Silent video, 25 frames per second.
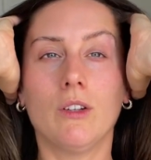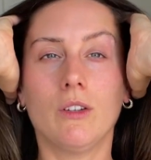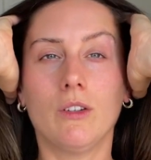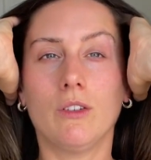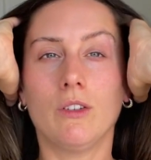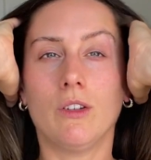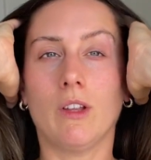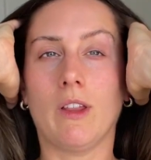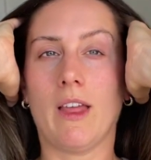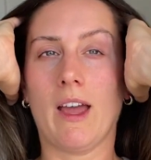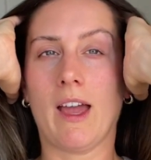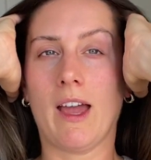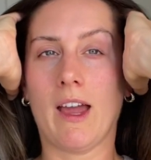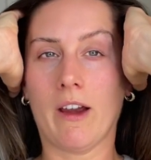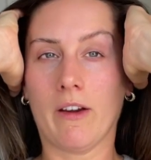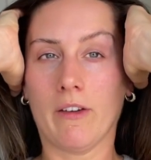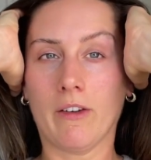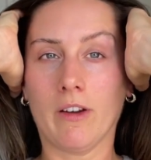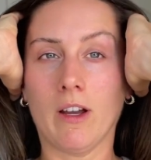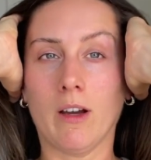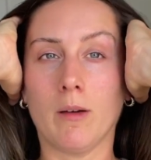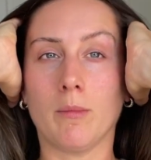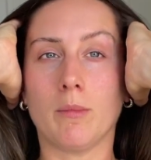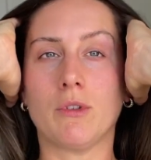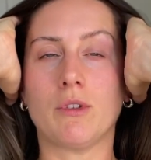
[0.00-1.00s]
to the
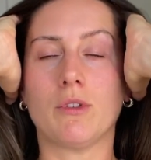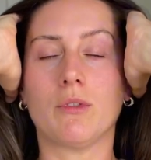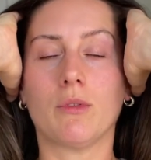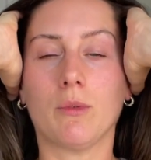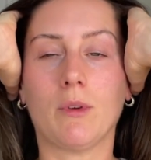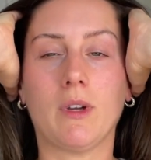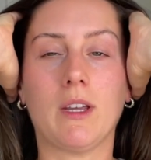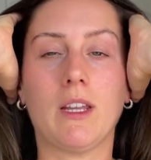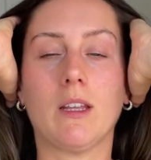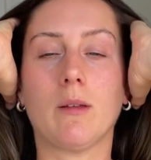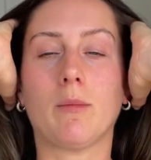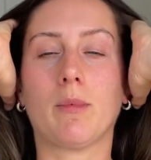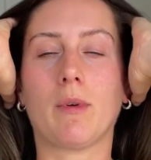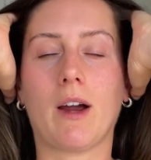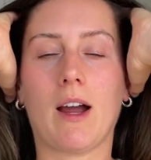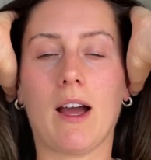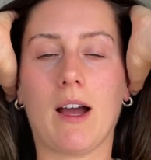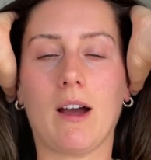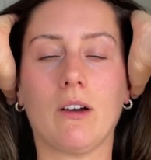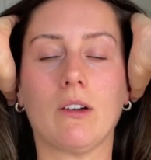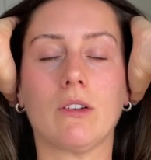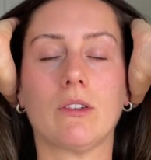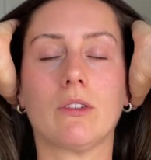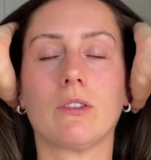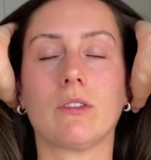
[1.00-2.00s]
area between the
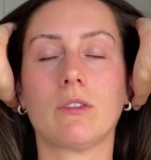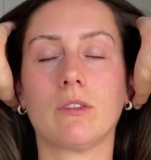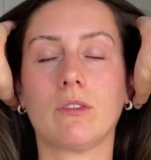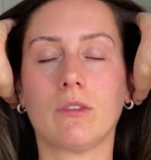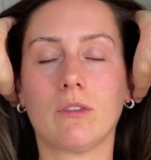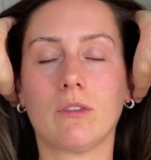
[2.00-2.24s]
brows